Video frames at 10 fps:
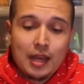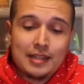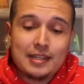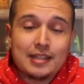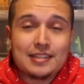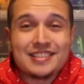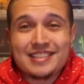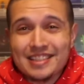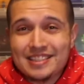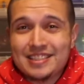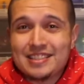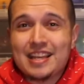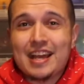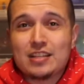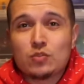I did get the 6s
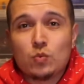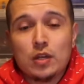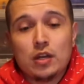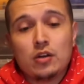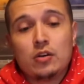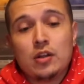as well.